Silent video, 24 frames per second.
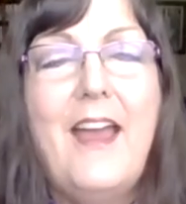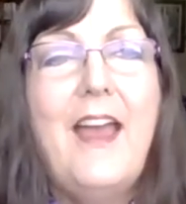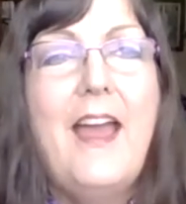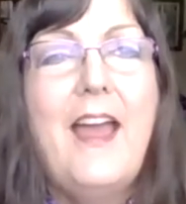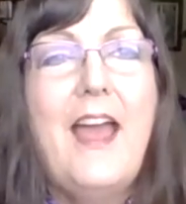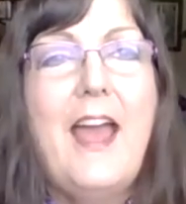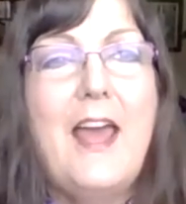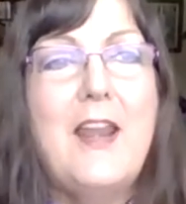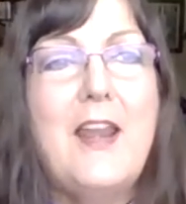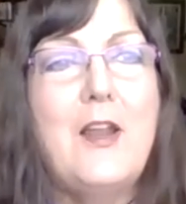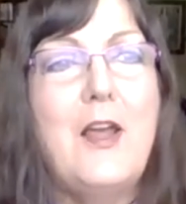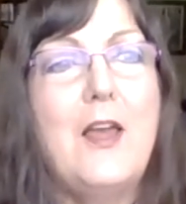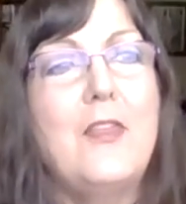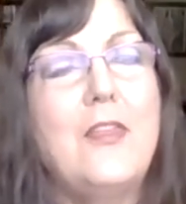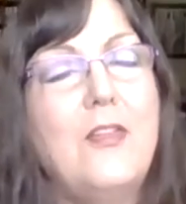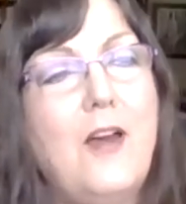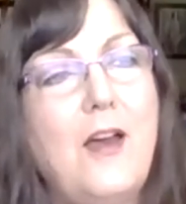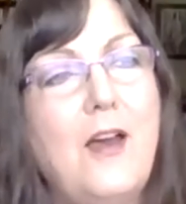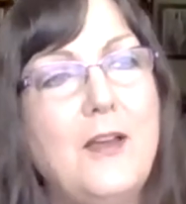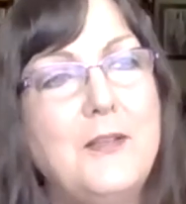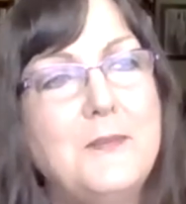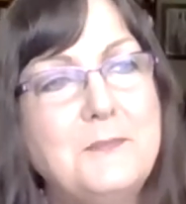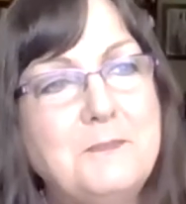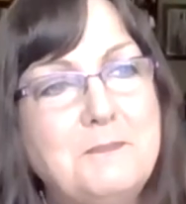And I
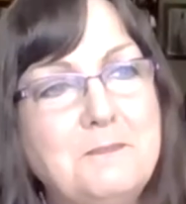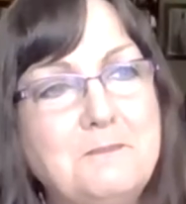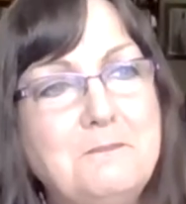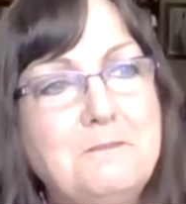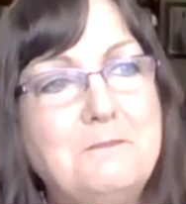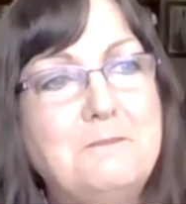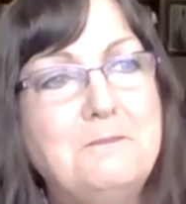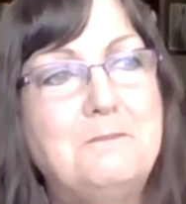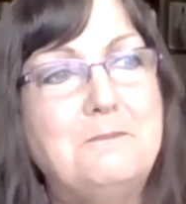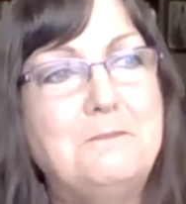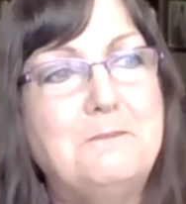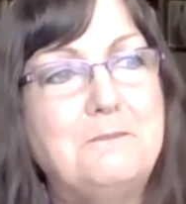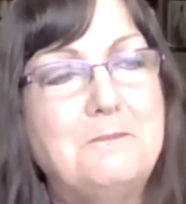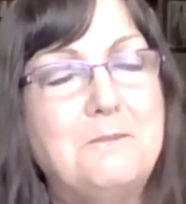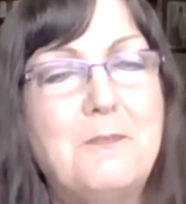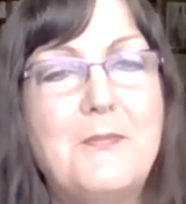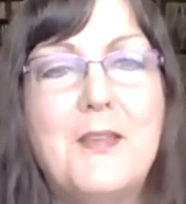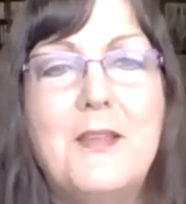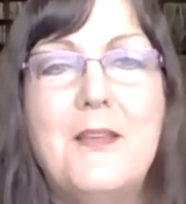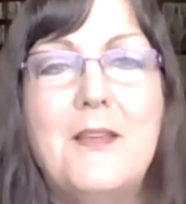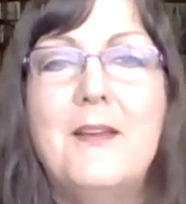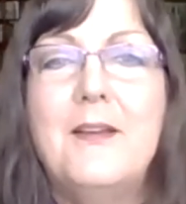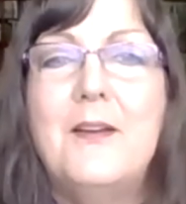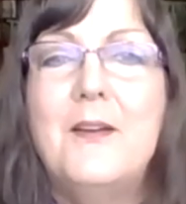thought,
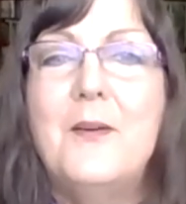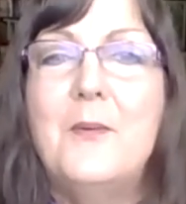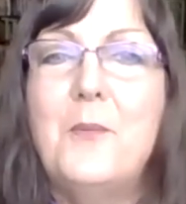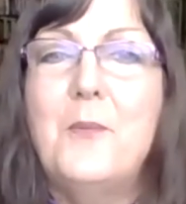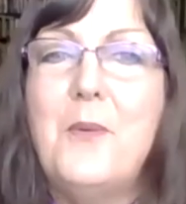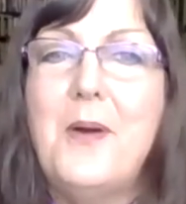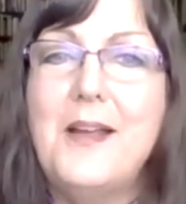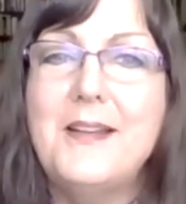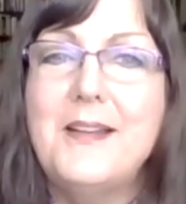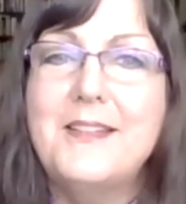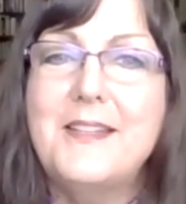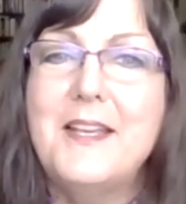what